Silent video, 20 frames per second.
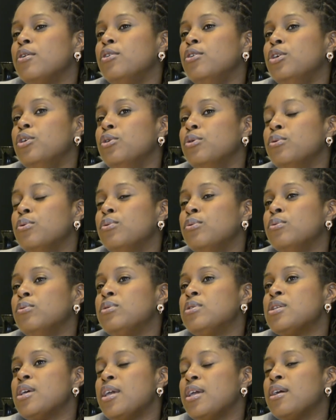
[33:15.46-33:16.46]
you
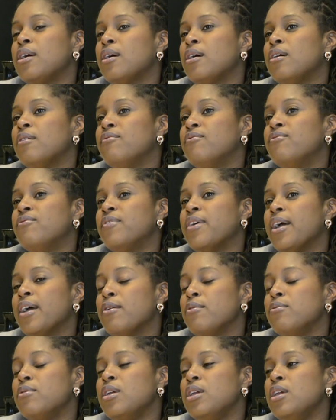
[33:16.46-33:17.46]
take a
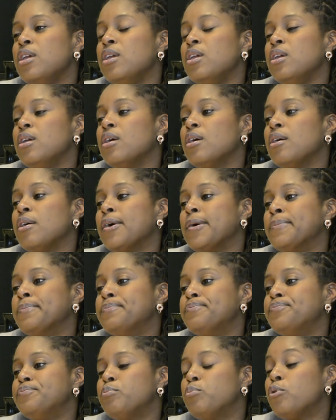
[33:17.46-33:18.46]
very
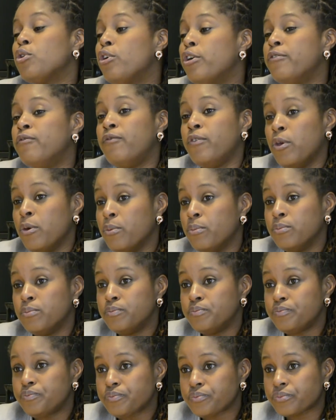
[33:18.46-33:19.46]
broad view,
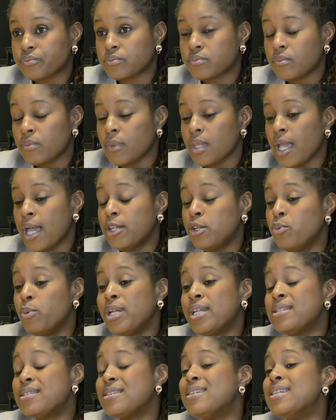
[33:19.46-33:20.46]
and you're
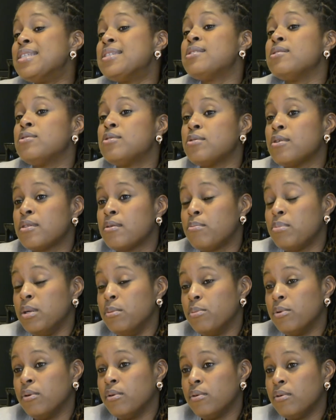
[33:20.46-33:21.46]
willing to listen to other
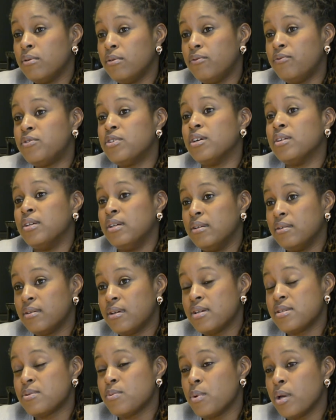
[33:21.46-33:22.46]
people who've done it
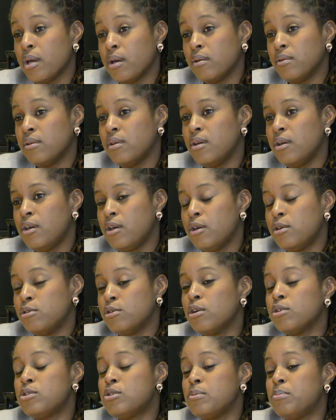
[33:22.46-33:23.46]
as well.
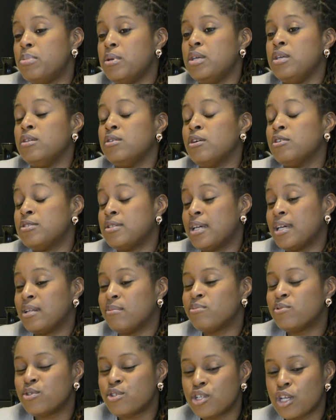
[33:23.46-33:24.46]
Not to get
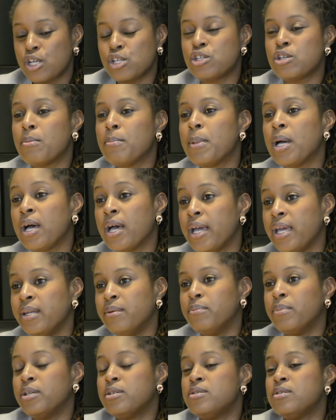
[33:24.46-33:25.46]
them to change your mind,
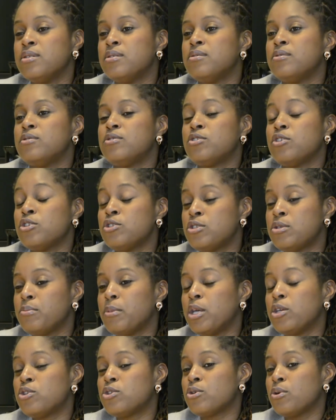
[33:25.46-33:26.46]
but just to
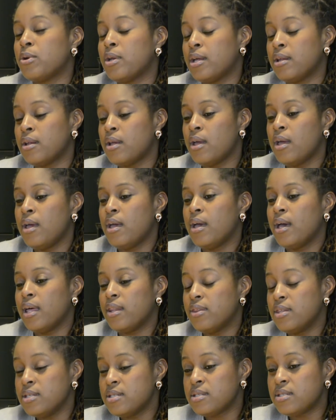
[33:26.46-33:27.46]
make sure that
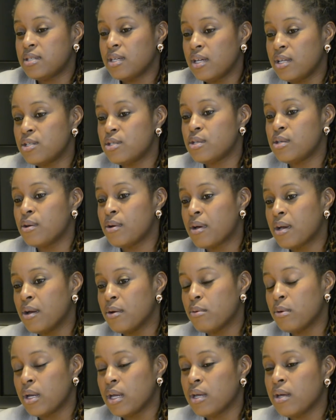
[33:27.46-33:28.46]
at this stage in your
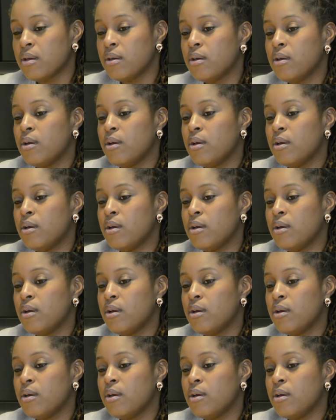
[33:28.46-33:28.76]
career,